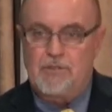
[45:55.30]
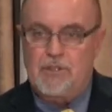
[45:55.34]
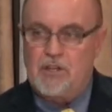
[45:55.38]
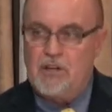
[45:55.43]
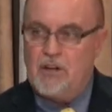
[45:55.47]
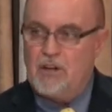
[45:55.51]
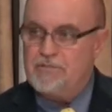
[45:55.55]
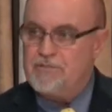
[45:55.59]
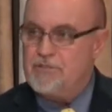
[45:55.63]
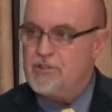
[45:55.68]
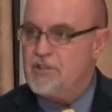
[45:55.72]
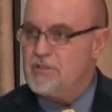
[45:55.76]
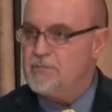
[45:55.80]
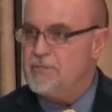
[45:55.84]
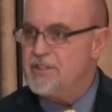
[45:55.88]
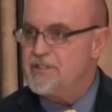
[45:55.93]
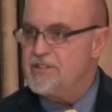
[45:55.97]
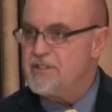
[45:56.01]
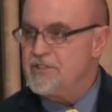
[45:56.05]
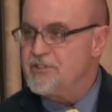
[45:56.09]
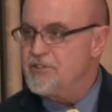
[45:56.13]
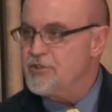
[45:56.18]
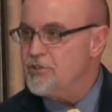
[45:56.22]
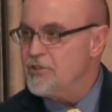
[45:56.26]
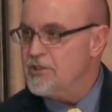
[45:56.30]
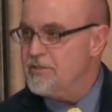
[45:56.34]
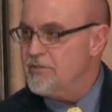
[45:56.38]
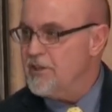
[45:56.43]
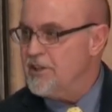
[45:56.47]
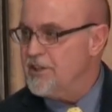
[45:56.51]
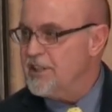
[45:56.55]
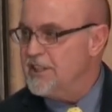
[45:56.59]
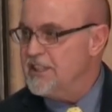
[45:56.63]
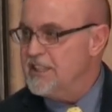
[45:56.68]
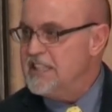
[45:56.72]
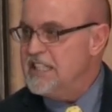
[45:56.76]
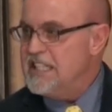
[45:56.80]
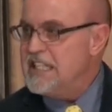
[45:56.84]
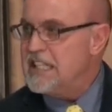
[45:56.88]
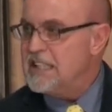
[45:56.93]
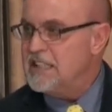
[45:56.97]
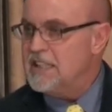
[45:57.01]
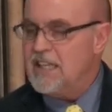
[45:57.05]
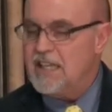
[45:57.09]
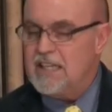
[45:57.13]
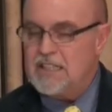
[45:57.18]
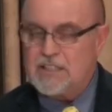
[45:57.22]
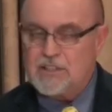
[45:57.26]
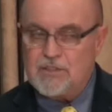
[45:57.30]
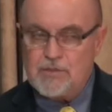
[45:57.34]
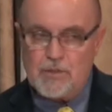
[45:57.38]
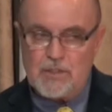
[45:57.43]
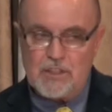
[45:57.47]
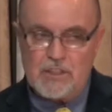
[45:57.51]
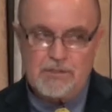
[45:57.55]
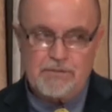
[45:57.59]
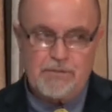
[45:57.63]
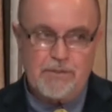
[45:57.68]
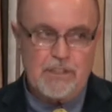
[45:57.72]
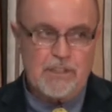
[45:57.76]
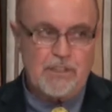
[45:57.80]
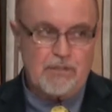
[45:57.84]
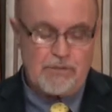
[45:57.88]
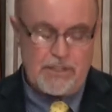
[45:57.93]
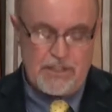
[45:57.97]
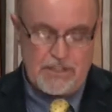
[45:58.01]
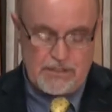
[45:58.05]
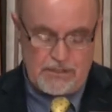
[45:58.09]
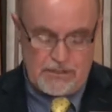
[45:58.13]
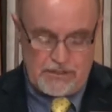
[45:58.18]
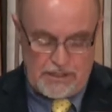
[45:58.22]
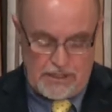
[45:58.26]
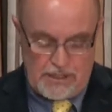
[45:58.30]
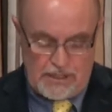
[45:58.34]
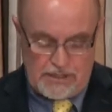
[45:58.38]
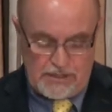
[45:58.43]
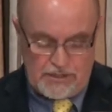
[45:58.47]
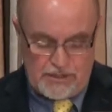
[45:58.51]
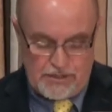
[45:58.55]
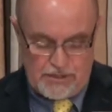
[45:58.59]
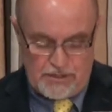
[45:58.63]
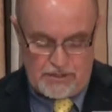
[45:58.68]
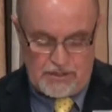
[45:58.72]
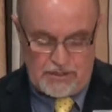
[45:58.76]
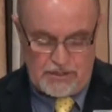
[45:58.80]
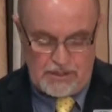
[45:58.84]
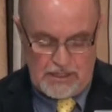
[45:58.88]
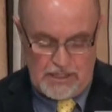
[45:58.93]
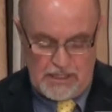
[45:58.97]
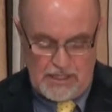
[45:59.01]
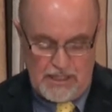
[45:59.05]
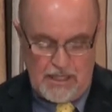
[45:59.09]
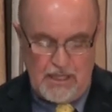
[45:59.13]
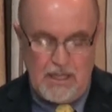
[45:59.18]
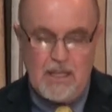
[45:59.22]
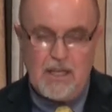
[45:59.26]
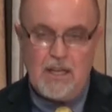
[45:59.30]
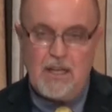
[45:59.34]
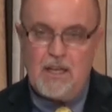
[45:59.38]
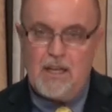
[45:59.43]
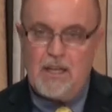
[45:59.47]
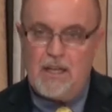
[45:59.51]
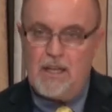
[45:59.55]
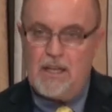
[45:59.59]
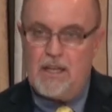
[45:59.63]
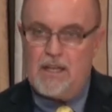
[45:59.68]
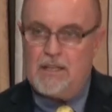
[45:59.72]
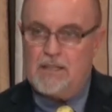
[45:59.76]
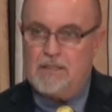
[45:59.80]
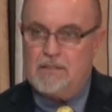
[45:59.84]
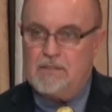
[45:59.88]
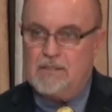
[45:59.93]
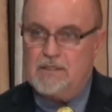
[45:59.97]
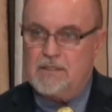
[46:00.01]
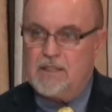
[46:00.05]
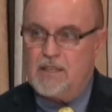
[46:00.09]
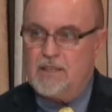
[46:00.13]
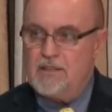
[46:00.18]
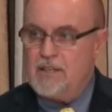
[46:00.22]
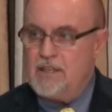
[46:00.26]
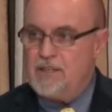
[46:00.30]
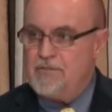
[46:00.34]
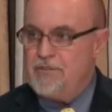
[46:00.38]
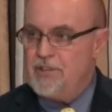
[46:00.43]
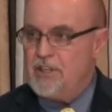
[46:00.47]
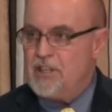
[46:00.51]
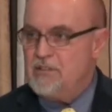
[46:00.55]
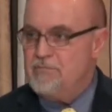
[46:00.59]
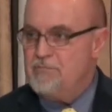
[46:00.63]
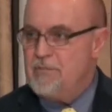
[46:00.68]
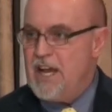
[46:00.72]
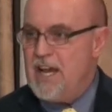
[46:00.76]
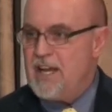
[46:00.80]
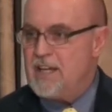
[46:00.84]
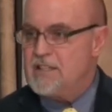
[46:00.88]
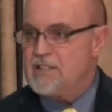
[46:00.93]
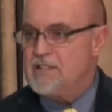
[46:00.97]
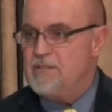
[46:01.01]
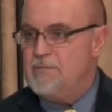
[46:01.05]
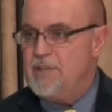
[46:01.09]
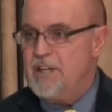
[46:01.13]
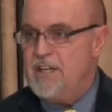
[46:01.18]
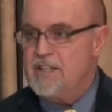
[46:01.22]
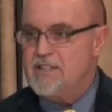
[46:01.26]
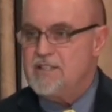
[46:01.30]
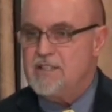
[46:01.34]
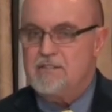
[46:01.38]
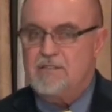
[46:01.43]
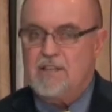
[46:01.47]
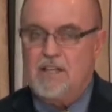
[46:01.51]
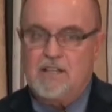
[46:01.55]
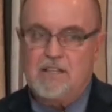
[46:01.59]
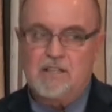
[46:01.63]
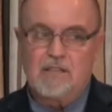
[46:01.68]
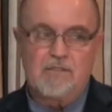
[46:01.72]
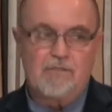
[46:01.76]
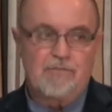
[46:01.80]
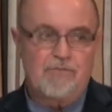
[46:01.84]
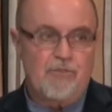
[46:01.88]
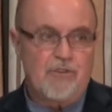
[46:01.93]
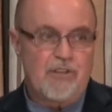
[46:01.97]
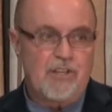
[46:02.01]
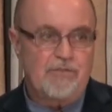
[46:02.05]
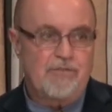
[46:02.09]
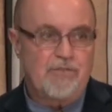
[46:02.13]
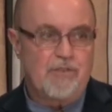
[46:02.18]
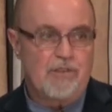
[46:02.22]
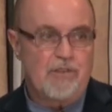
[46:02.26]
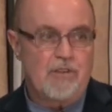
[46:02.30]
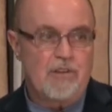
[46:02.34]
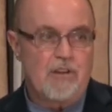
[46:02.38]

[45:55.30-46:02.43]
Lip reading: Golf tournaments are sort of on the decline as far as fundraisers are concerned. And if you can maximize at 144